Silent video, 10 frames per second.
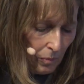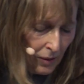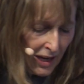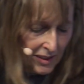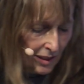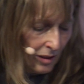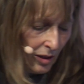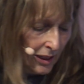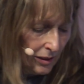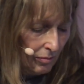breathing
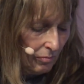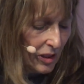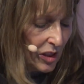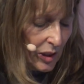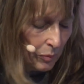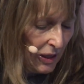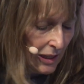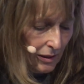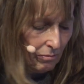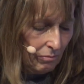rate,
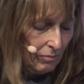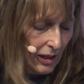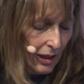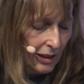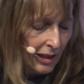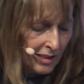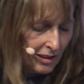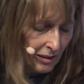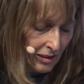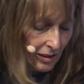speed,
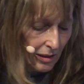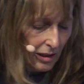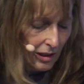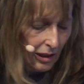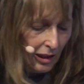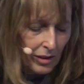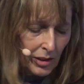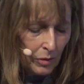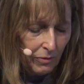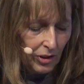cadence, and
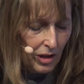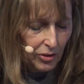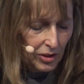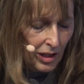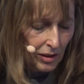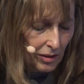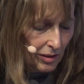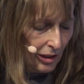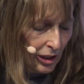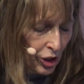other workout data,
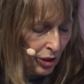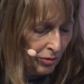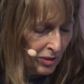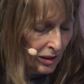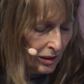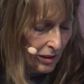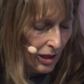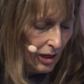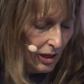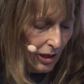and shows it
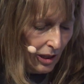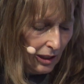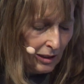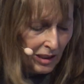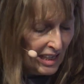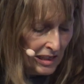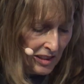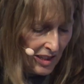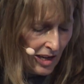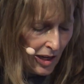in real
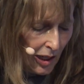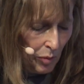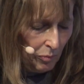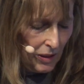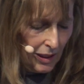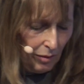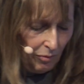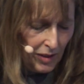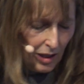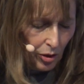time
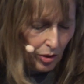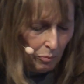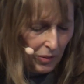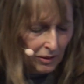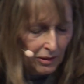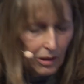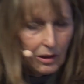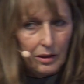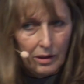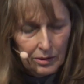via Kanban
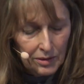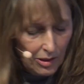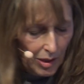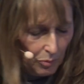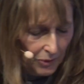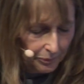on the app.